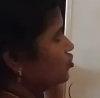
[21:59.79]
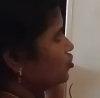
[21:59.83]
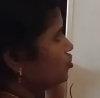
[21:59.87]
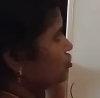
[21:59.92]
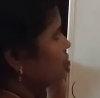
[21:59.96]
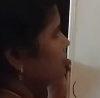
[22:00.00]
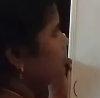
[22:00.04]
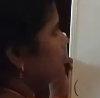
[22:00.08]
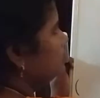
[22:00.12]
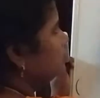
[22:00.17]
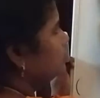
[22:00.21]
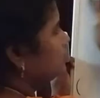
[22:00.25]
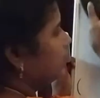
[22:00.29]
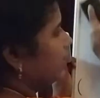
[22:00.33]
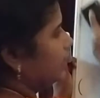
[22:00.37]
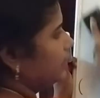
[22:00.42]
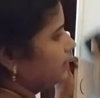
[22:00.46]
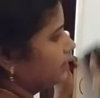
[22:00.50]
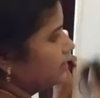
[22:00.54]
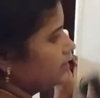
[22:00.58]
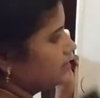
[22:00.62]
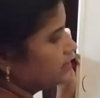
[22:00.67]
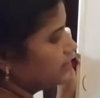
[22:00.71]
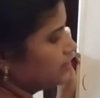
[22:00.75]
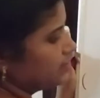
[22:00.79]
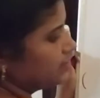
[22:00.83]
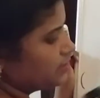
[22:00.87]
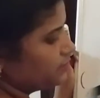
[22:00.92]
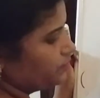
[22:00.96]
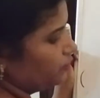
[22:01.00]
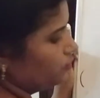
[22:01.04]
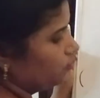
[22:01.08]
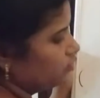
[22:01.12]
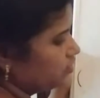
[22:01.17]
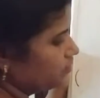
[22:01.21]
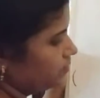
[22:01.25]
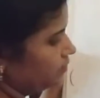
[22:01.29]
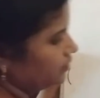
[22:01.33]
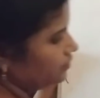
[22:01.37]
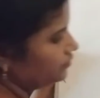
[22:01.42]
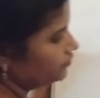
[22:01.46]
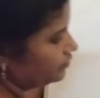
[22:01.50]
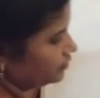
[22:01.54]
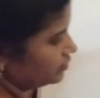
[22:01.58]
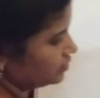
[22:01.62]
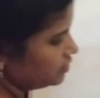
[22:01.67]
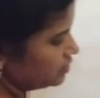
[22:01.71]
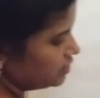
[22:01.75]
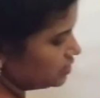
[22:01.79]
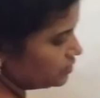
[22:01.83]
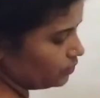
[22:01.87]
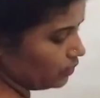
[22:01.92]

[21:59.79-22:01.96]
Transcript: So tongue is responsible for